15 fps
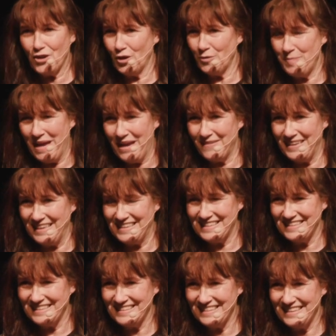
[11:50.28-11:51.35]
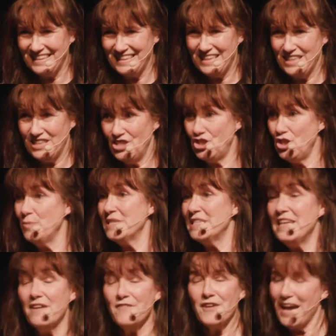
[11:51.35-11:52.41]
got married. She was
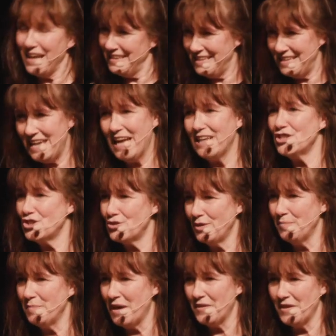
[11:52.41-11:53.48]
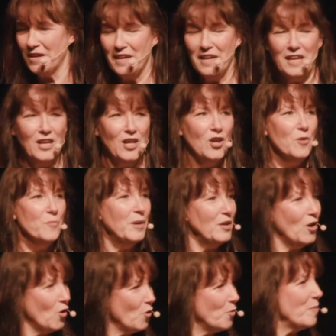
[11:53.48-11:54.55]
never a natural mother.
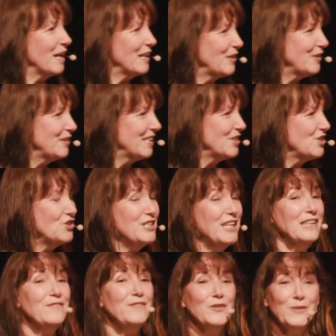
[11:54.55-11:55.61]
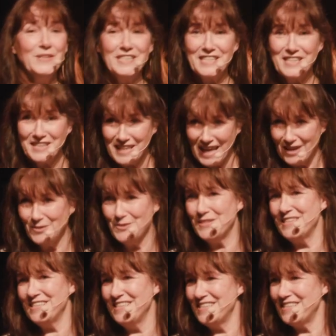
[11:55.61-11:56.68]
But oh my goodness, she influenced
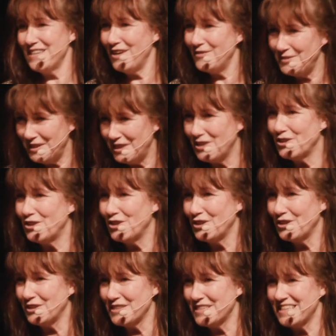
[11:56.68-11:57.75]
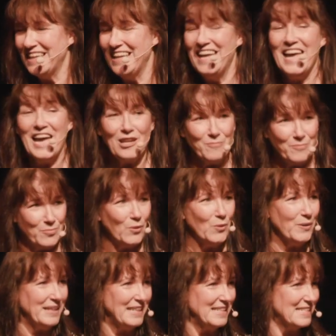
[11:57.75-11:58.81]
thousands of little girls and
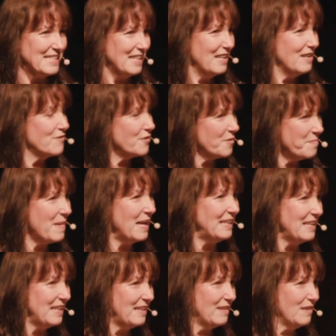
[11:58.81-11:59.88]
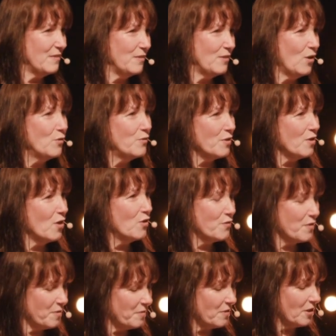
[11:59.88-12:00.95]
boys for many, over
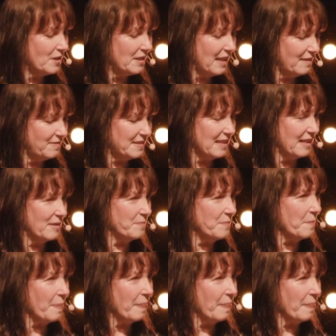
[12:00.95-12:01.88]
her lifetime.